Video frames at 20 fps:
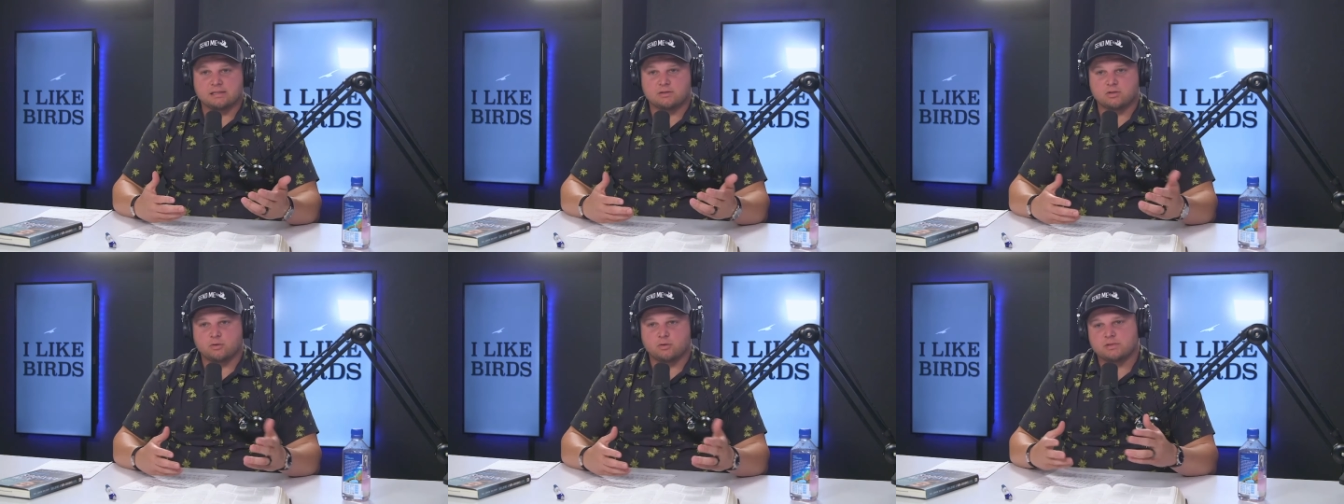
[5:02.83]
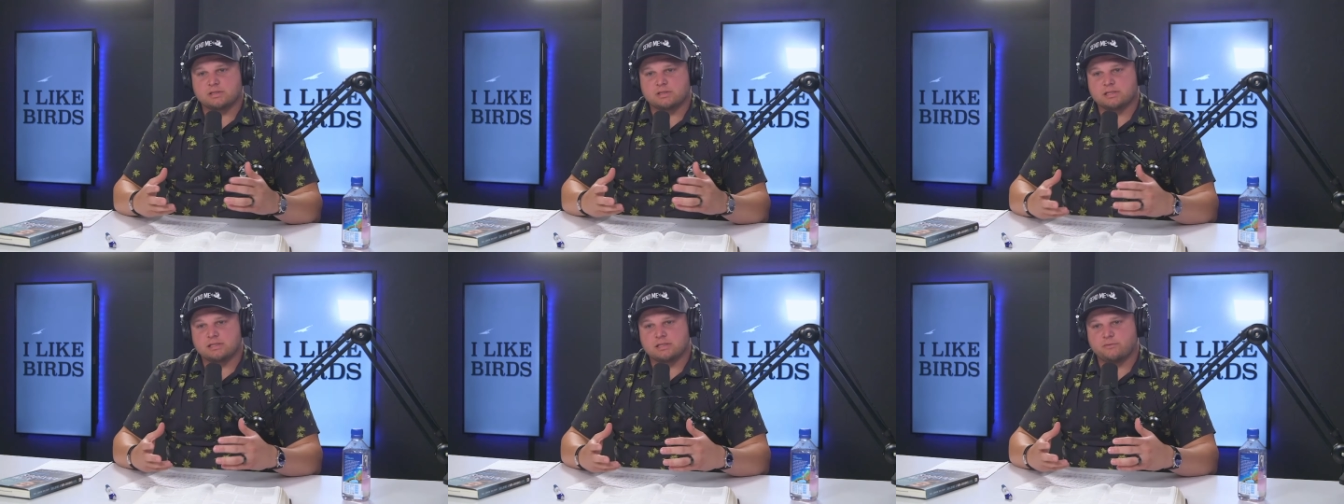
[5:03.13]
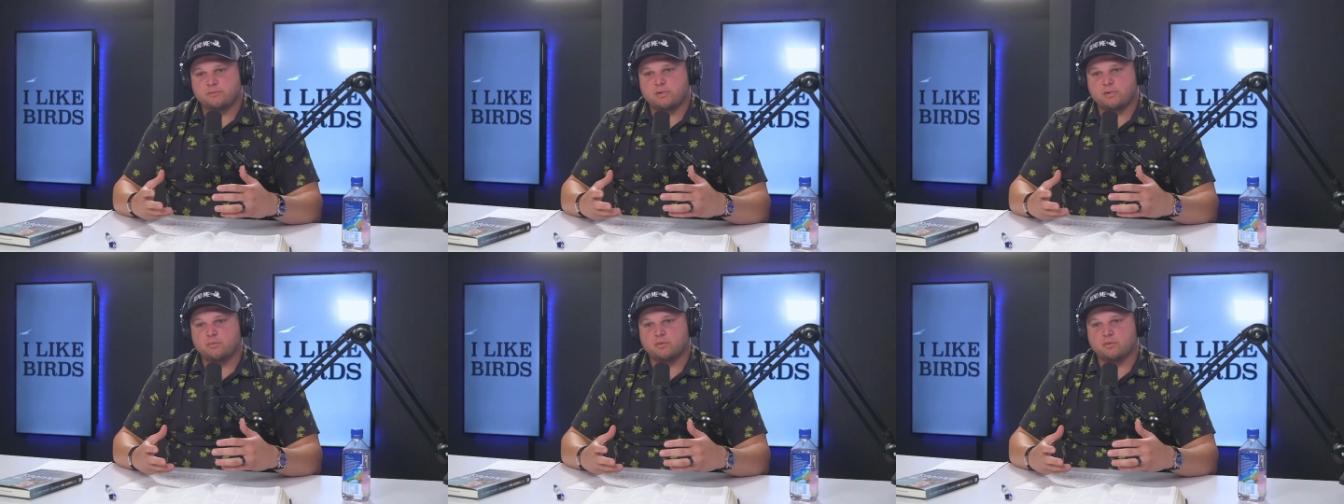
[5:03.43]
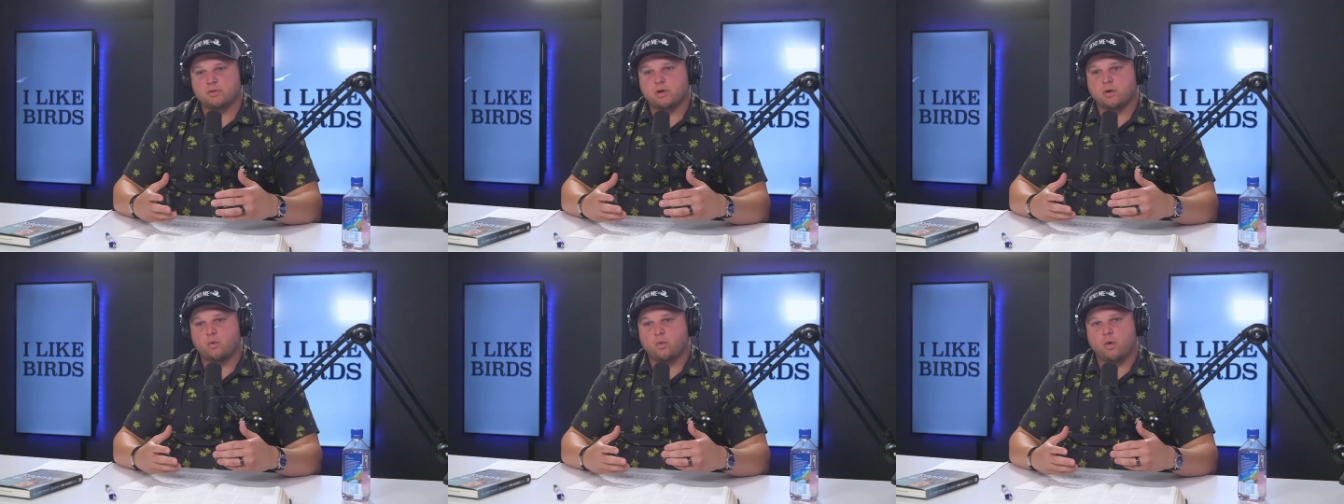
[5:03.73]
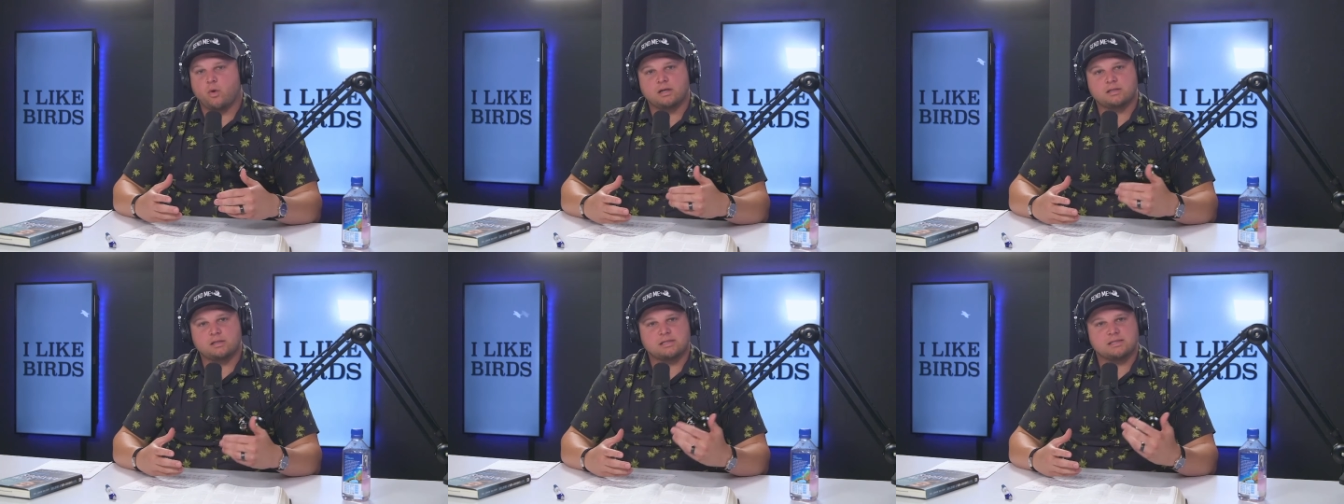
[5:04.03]
It's almost as if people don't
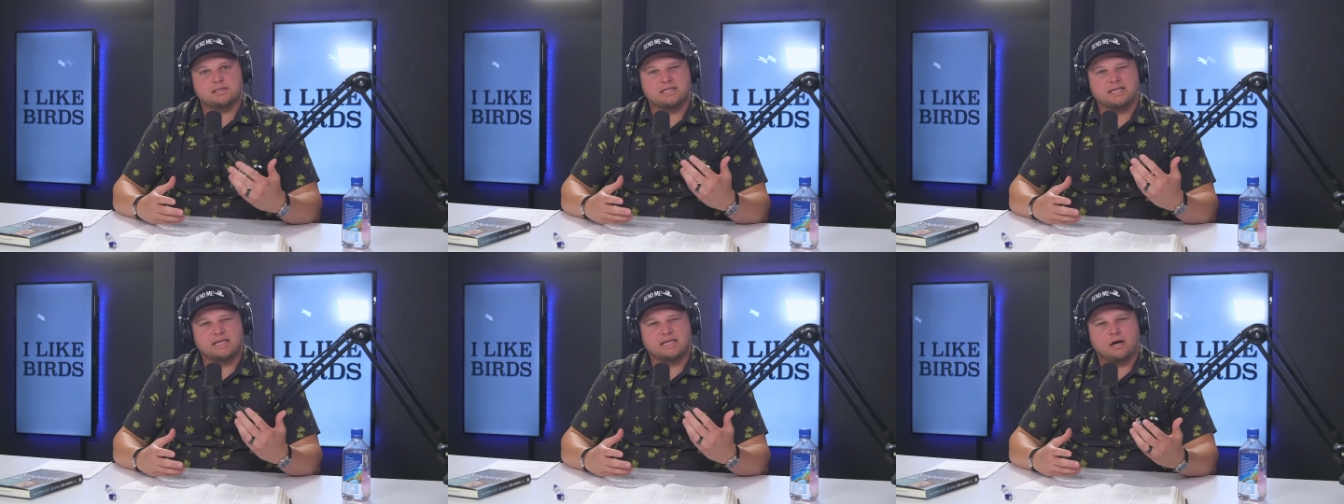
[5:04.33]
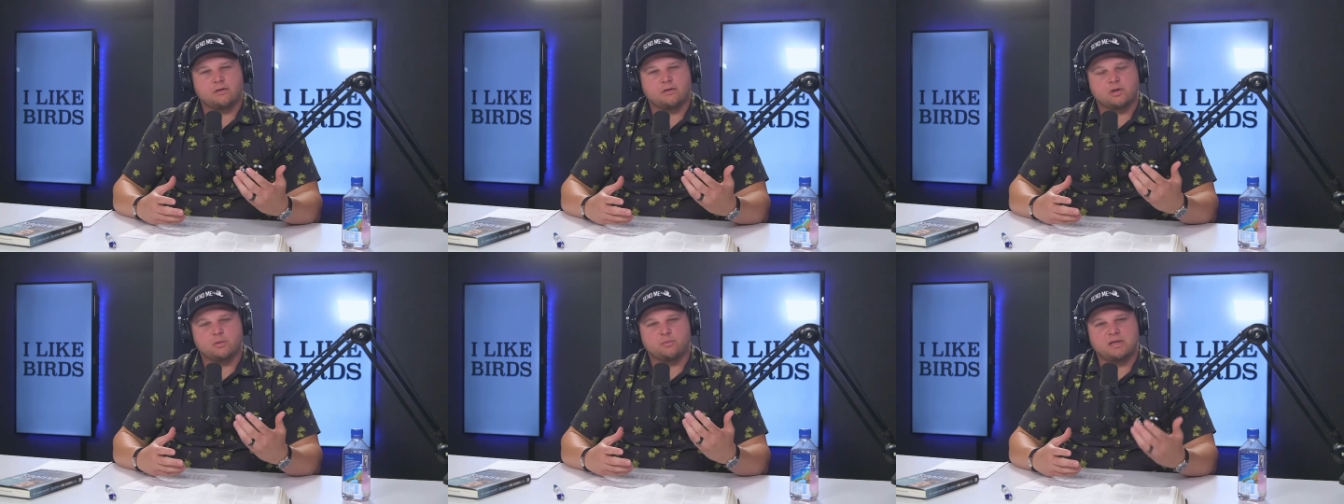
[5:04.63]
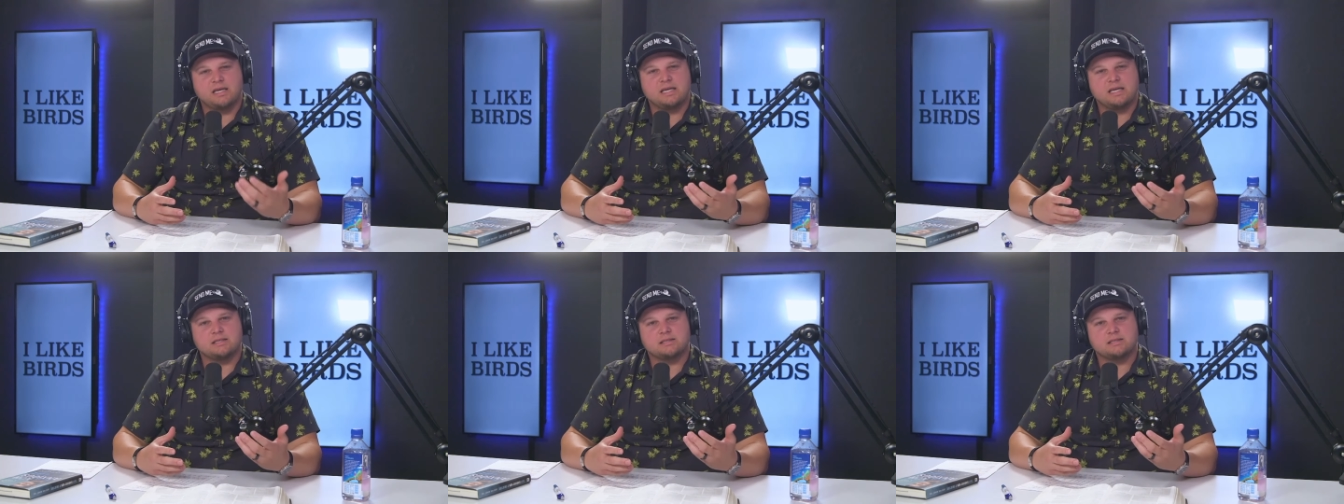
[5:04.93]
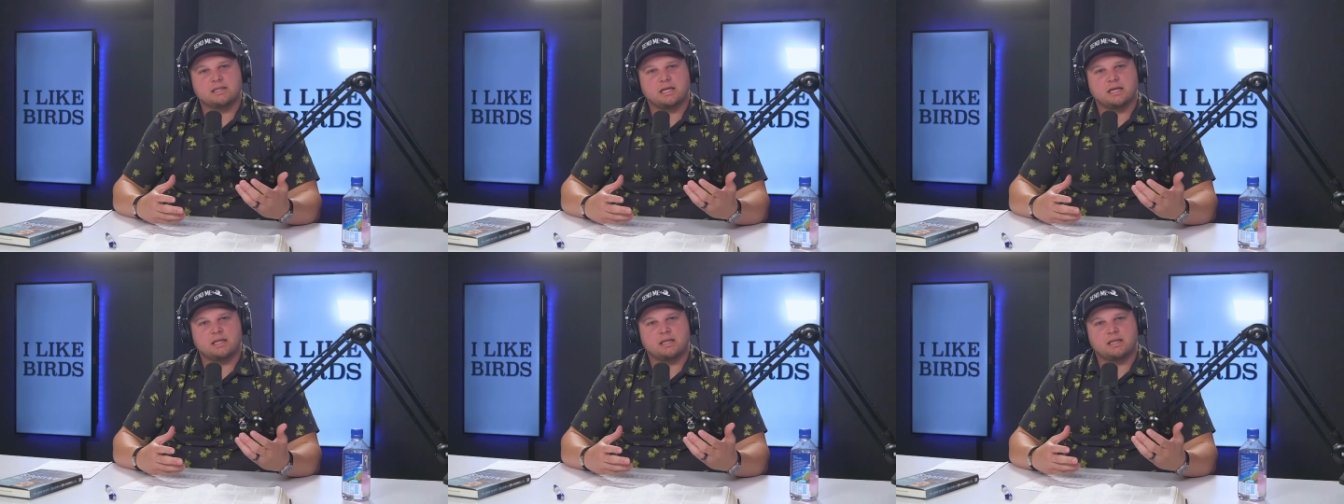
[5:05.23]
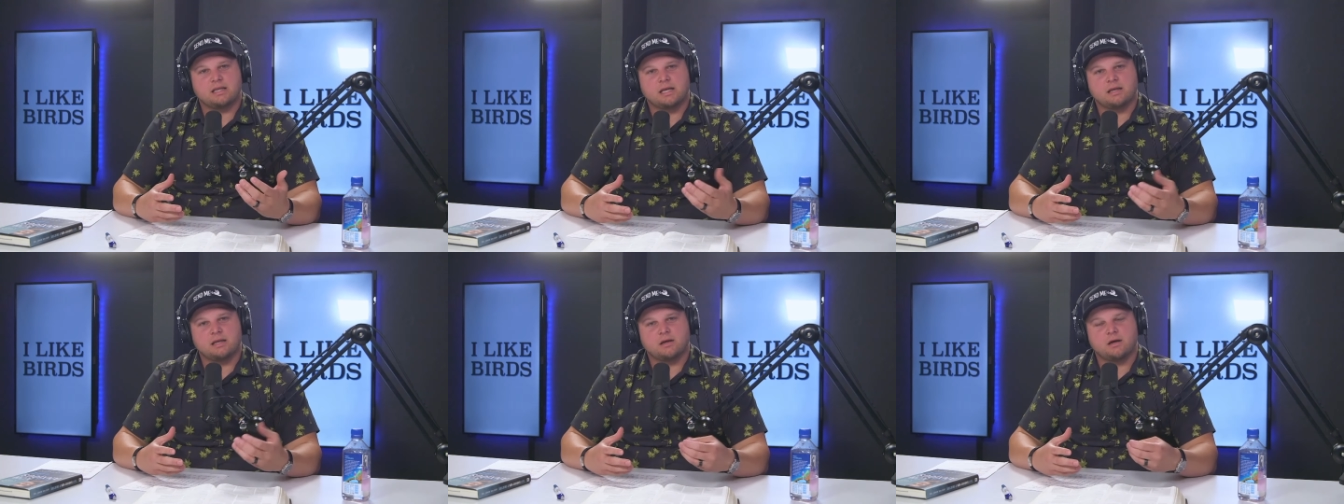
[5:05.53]
want to seek out the peace
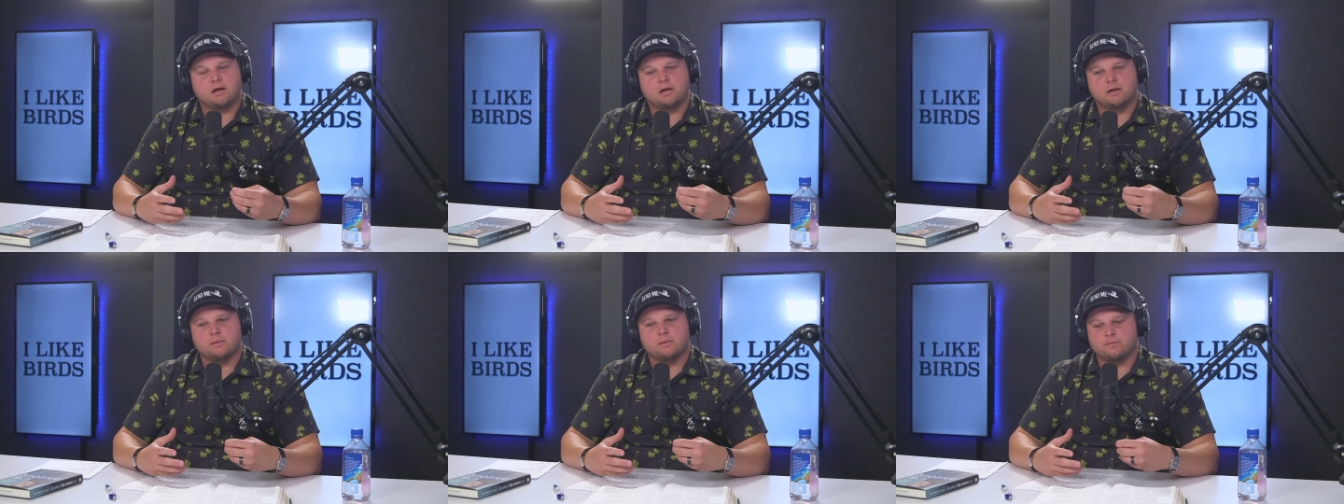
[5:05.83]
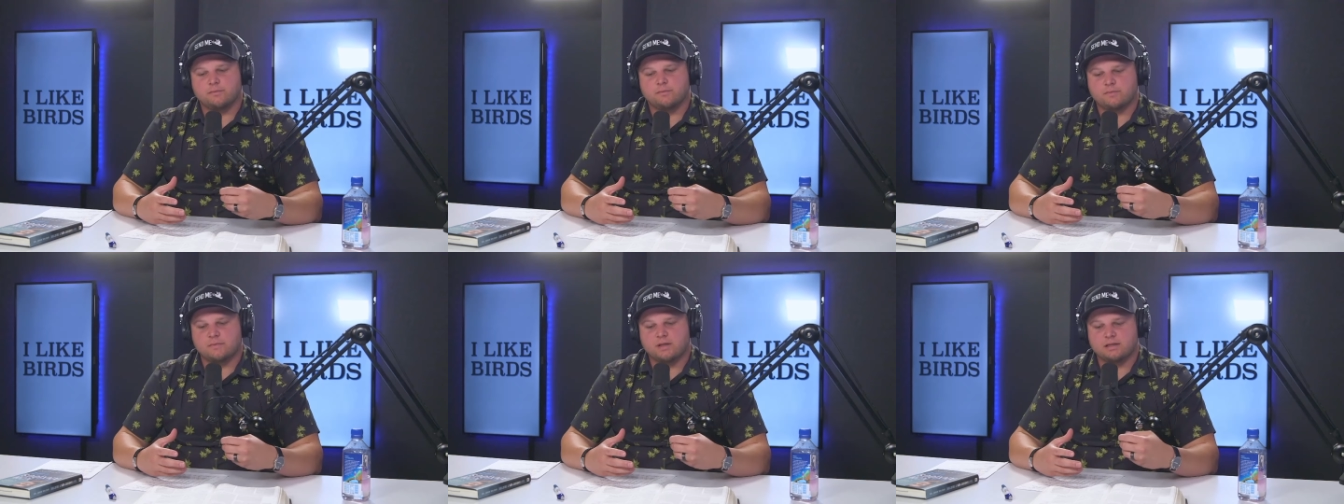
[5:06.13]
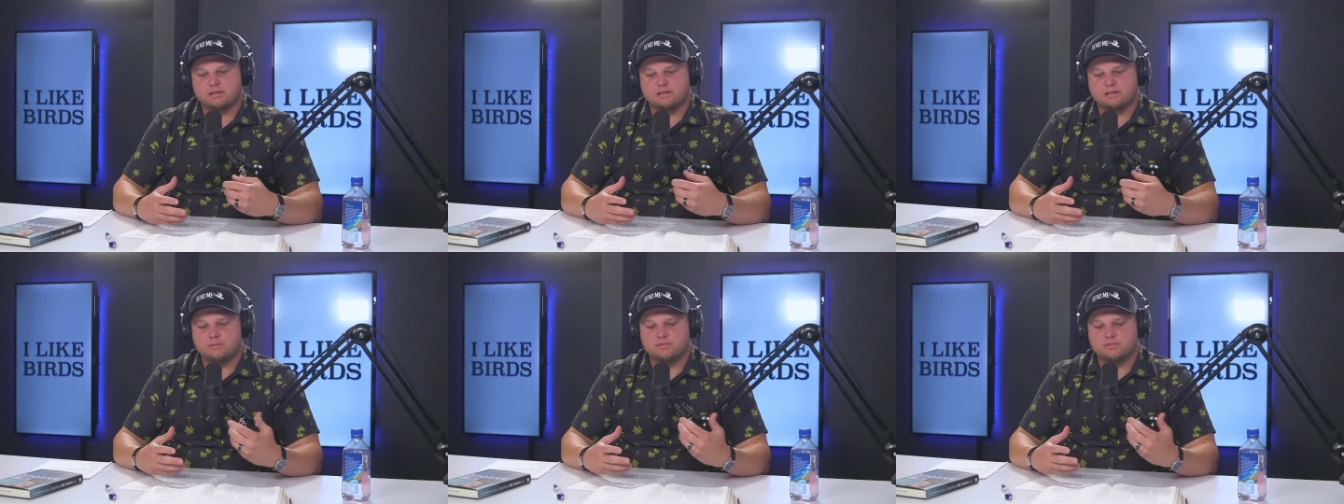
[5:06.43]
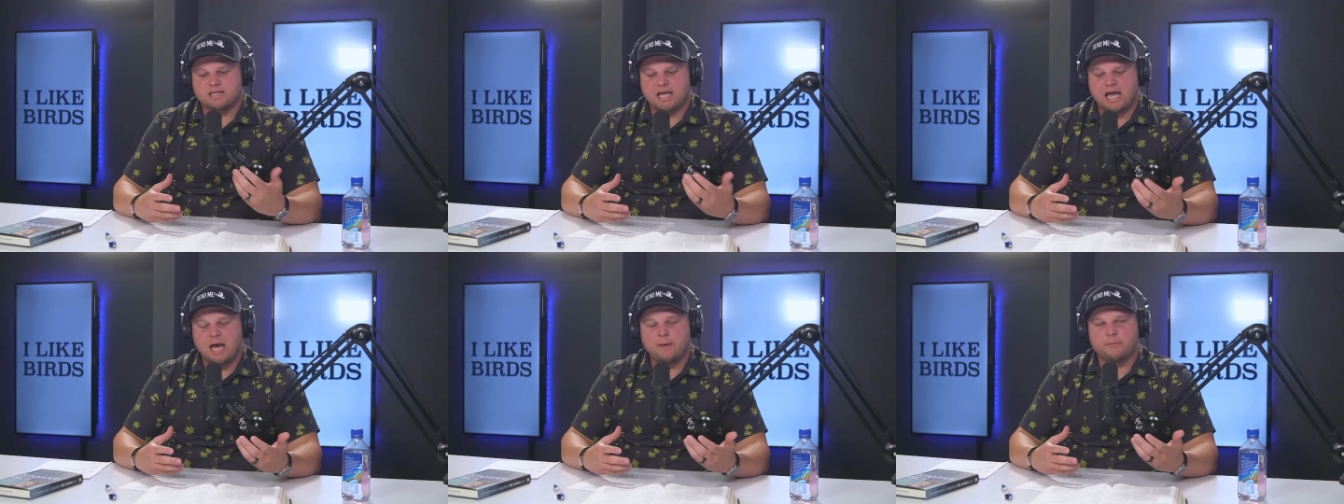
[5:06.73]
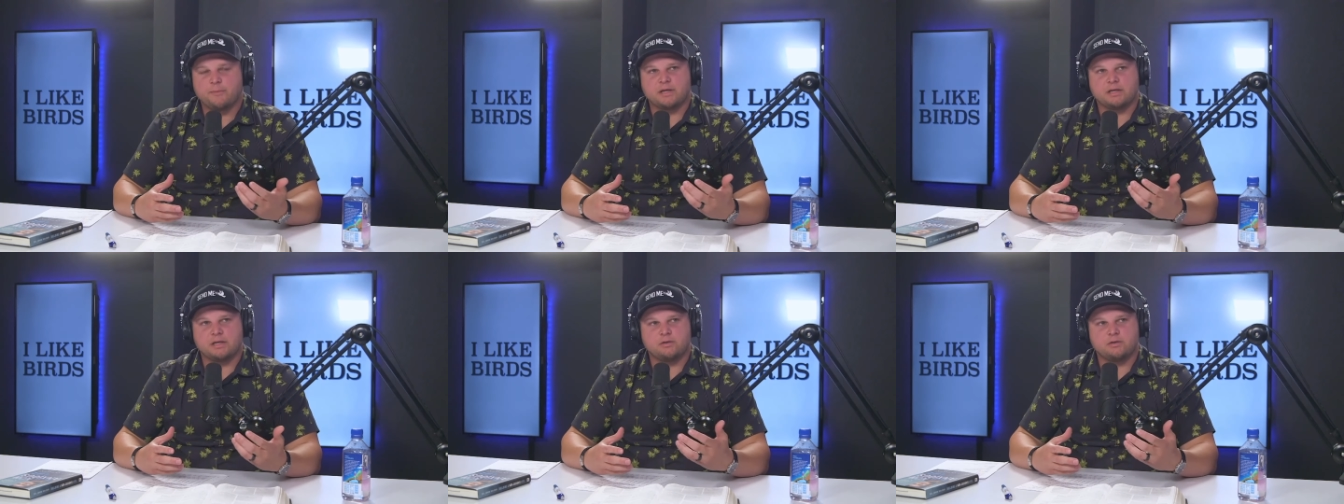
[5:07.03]
that seems to happen.